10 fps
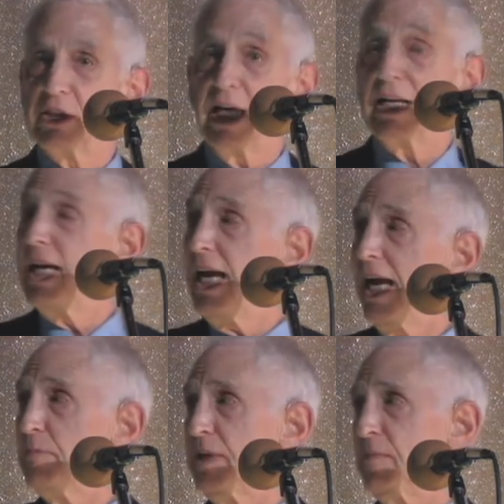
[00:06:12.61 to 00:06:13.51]
not
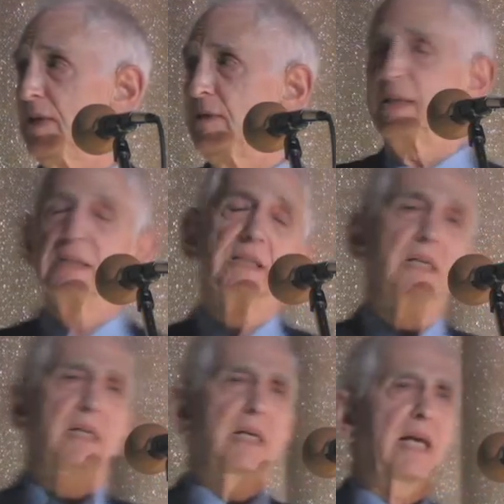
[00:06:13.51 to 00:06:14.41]
happy about this.
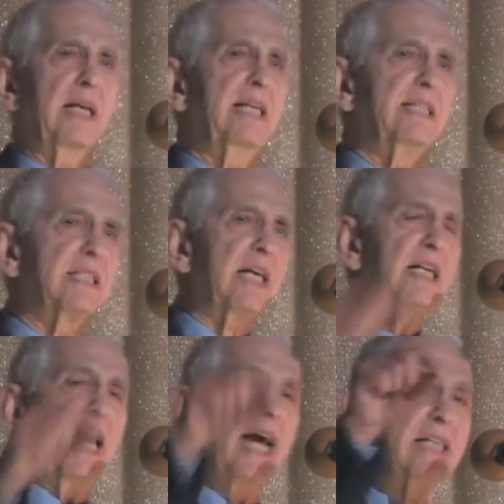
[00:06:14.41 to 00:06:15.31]
And he said,
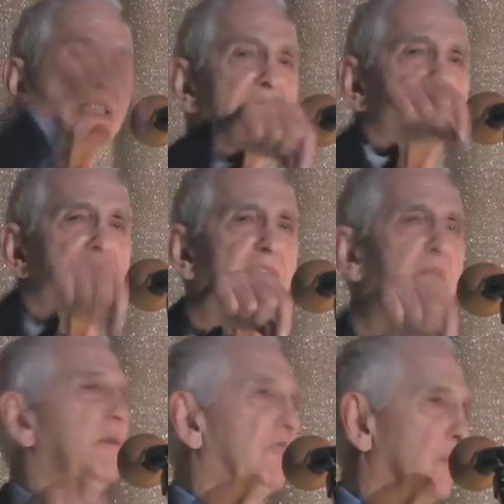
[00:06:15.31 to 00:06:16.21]
as they'd said
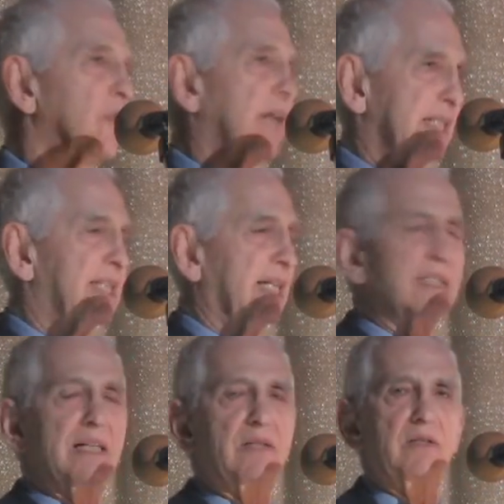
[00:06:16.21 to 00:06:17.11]
before I
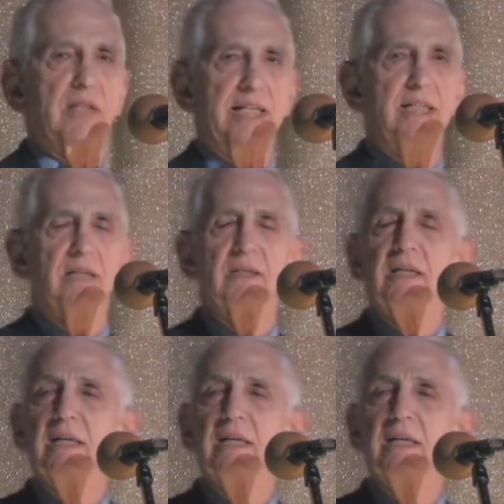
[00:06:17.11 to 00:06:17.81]
lay down,